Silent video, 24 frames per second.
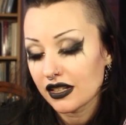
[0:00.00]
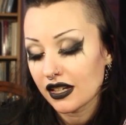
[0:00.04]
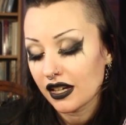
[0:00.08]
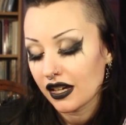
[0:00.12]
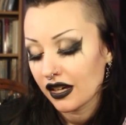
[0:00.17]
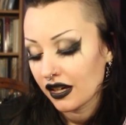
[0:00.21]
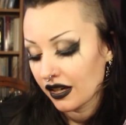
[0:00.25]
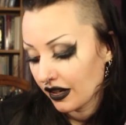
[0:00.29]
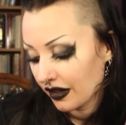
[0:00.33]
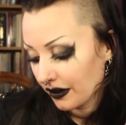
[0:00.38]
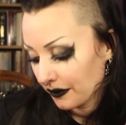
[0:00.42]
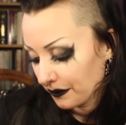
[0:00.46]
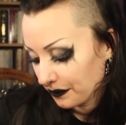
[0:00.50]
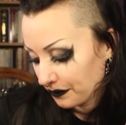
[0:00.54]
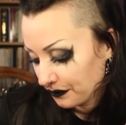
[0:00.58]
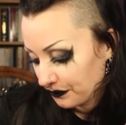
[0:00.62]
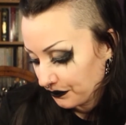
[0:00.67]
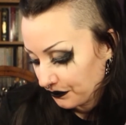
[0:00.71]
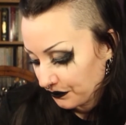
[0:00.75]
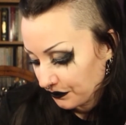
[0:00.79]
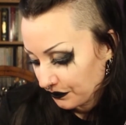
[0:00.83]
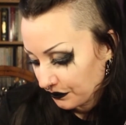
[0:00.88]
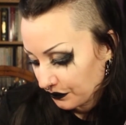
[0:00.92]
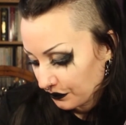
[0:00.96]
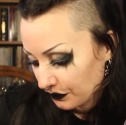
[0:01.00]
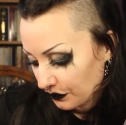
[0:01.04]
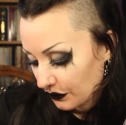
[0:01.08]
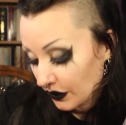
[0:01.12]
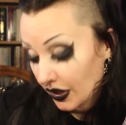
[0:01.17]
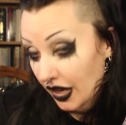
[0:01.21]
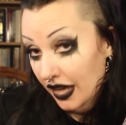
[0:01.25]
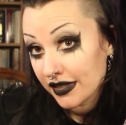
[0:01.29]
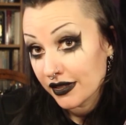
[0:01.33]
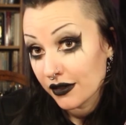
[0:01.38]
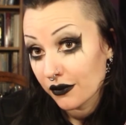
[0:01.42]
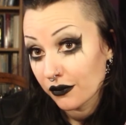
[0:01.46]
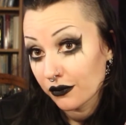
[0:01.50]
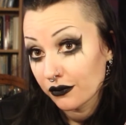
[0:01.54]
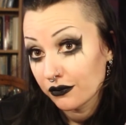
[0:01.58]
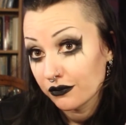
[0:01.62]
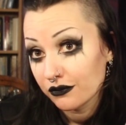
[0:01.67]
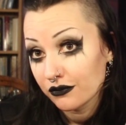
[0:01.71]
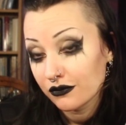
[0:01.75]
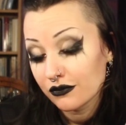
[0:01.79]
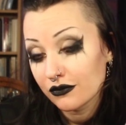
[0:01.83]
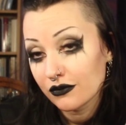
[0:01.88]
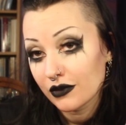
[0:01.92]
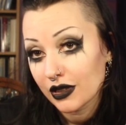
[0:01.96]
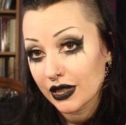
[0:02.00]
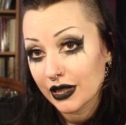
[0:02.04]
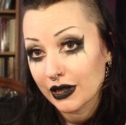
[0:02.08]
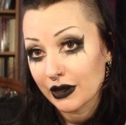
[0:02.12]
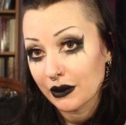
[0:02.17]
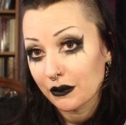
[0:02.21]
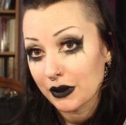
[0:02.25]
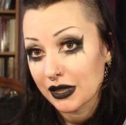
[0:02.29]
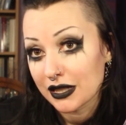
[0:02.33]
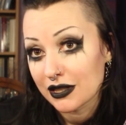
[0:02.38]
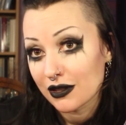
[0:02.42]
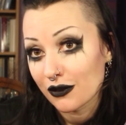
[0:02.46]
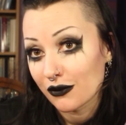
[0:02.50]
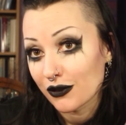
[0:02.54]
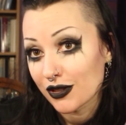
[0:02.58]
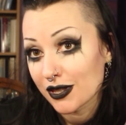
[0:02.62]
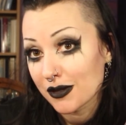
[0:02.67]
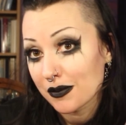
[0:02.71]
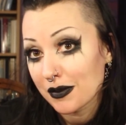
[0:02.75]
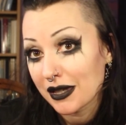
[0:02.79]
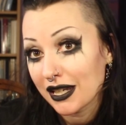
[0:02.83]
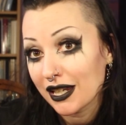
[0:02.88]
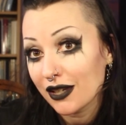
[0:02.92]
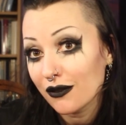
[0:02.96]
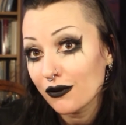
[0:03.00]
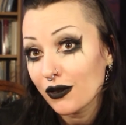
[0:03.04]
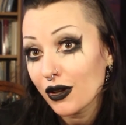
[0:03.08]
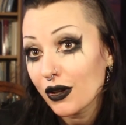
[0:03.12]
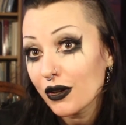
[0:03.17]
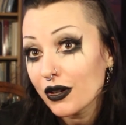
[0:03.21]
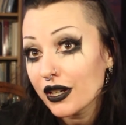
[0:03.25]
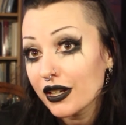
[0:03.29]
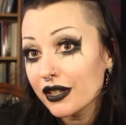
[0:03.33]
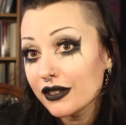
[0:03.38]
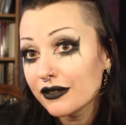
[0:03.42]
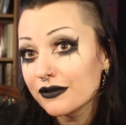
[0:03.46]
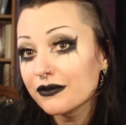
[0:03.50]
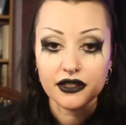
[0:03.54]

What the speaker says: as a little bit of a spinning vlog.